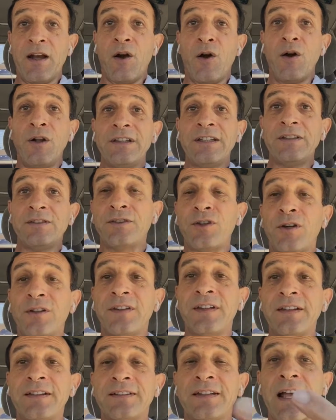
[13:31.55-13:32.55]
All these
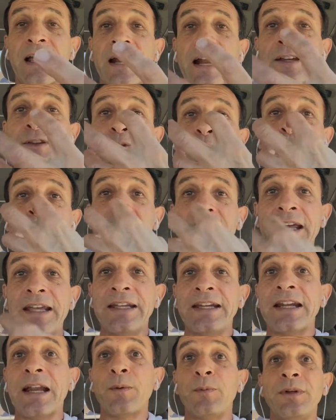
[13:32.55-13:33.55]
toxins are
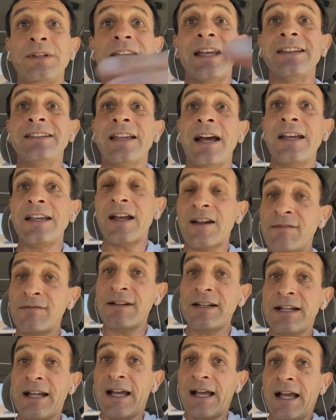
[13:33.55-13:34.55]
accumulated, and with the
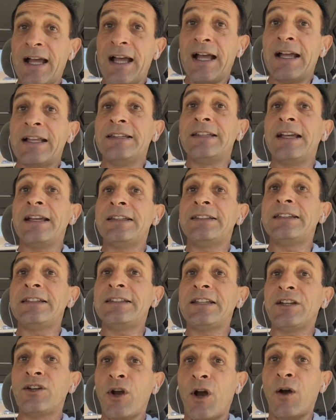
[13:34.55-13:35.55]
diarrhea, the
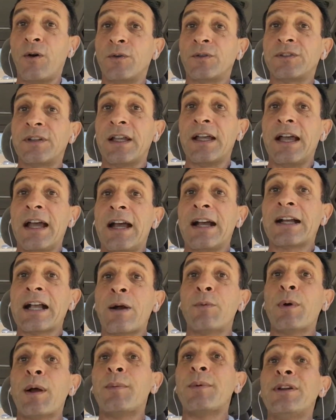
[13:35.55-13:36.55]
entity goes.
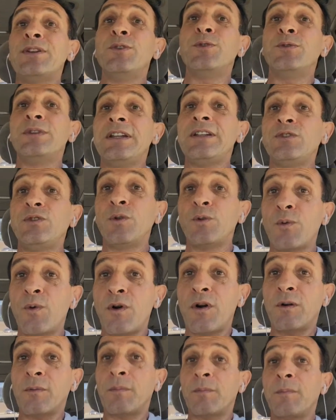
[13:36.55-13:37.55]
However, you need to
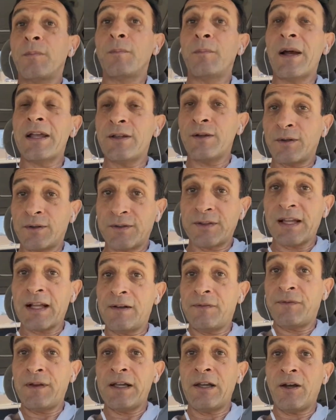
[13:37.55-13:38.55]
work by
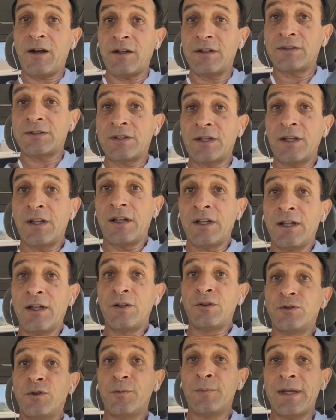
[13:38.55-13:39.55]
yourself a lot
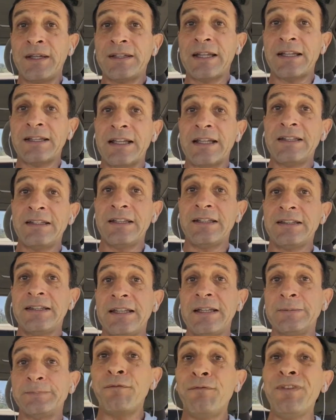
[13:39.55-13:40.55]
to make that
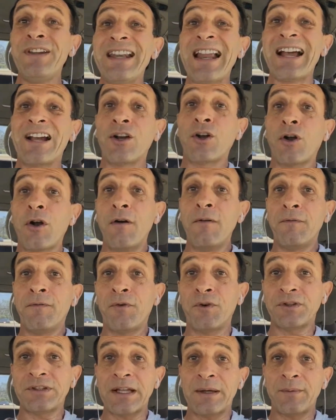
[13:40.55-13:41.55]
entity feel
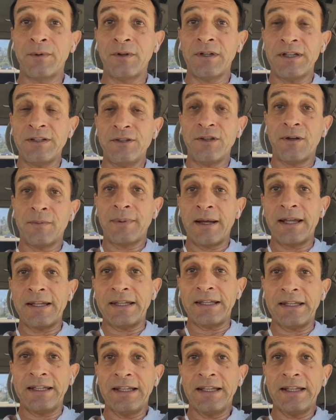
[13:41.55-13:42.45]
uncomfortable in your body.